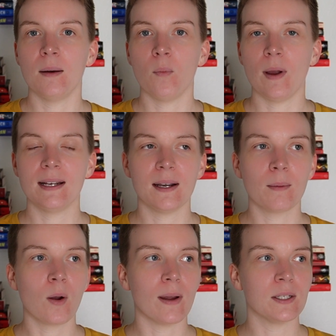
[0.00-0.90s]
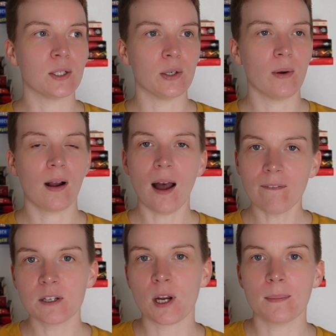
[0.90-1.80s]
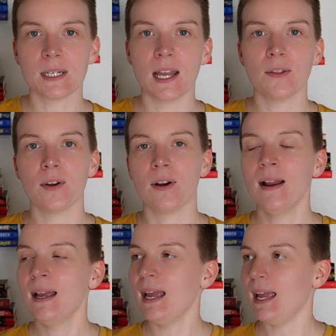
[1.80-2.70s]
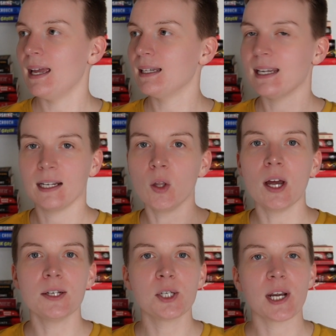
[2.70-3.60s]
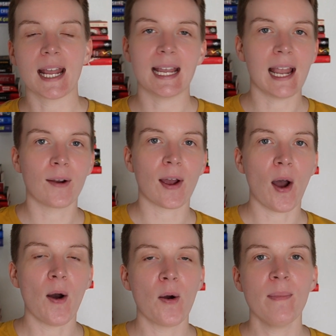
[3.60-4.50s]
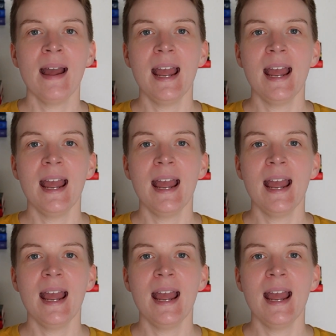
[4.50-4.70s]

We ended up going to a coffee shop together and getting lunch and hanging out at home,